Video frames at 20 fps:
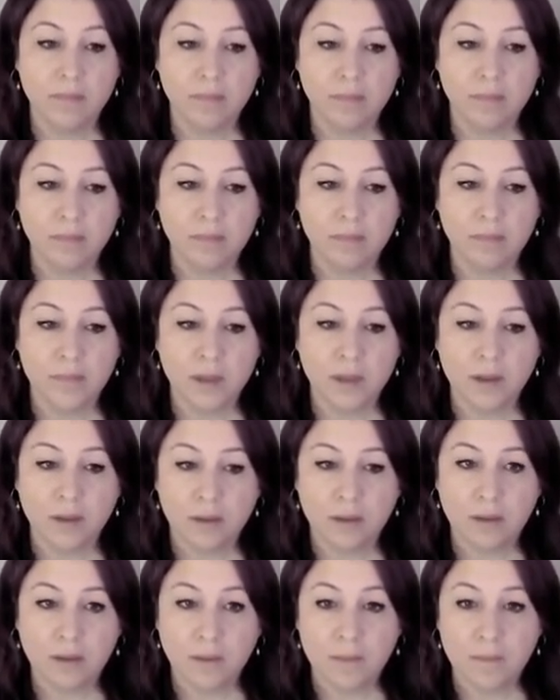
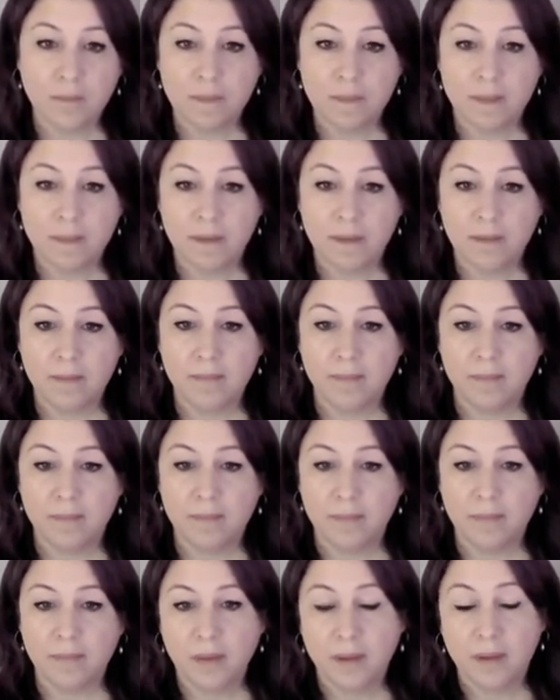
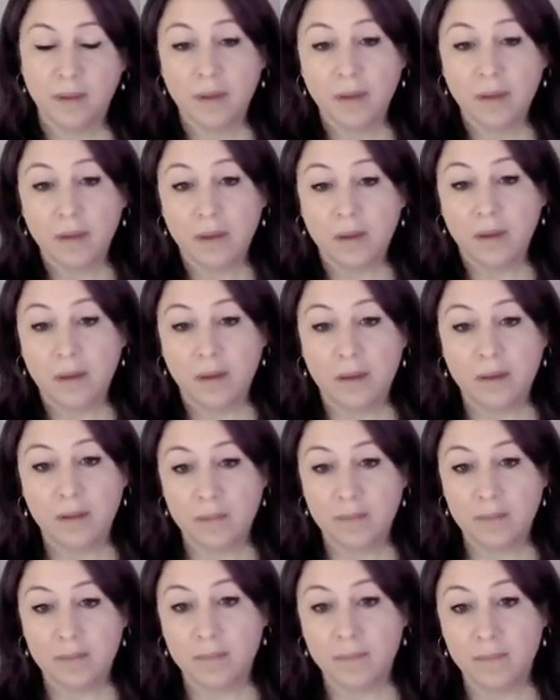
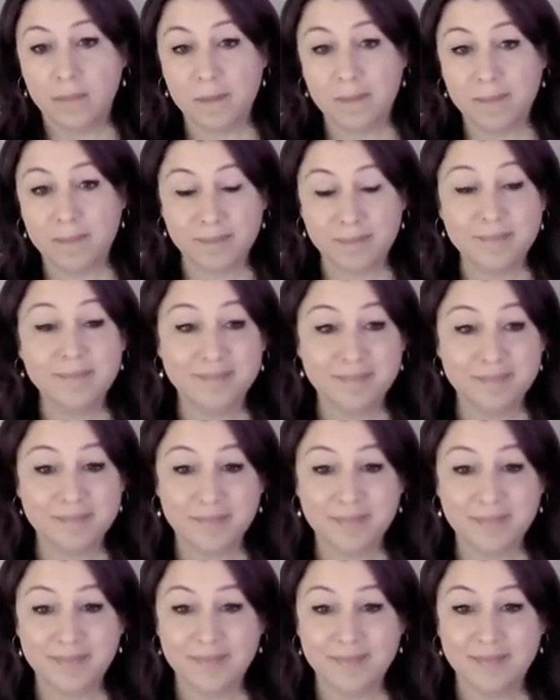
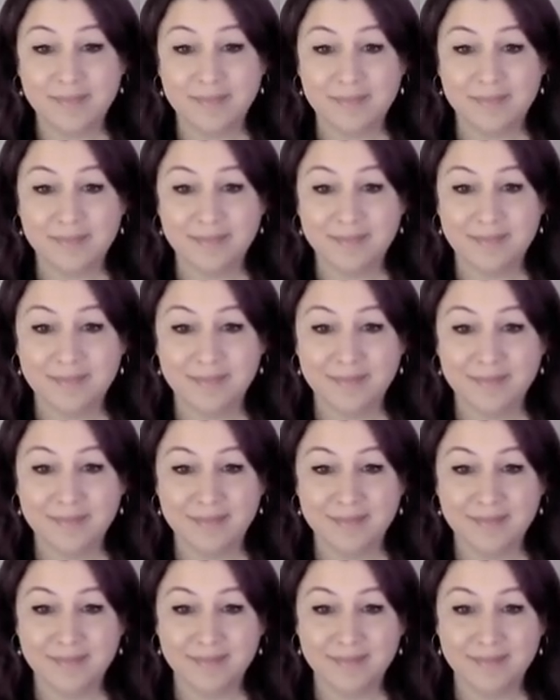
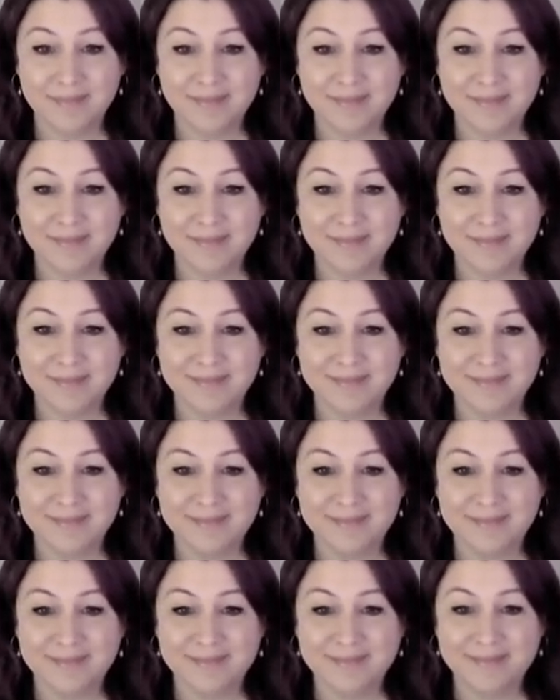
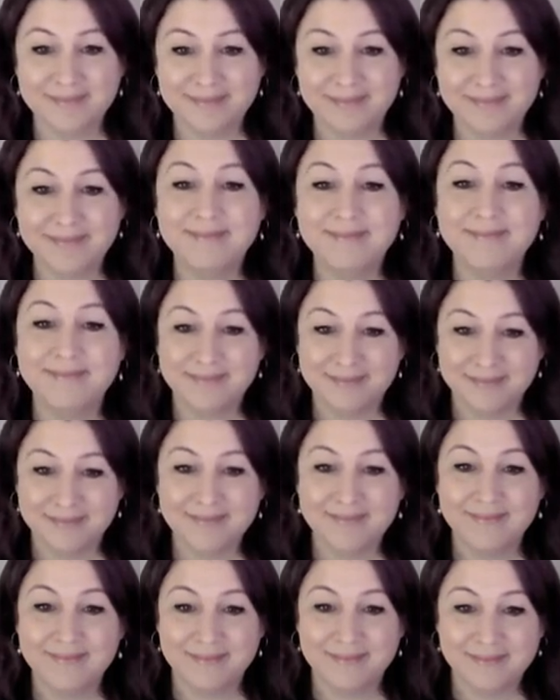
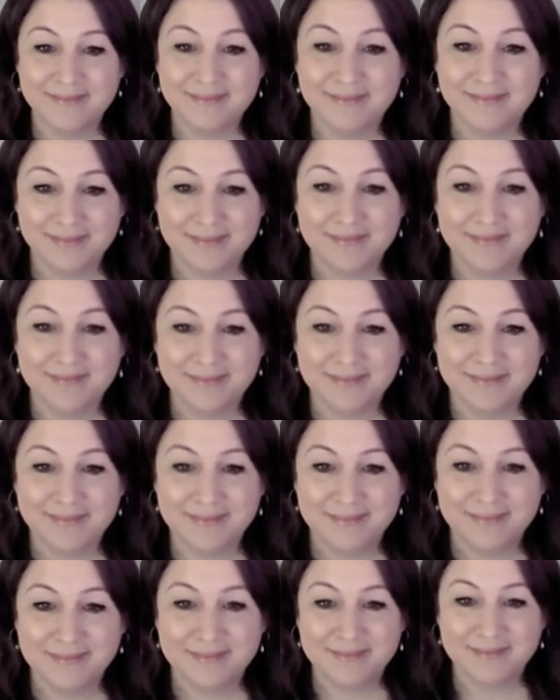[no speech]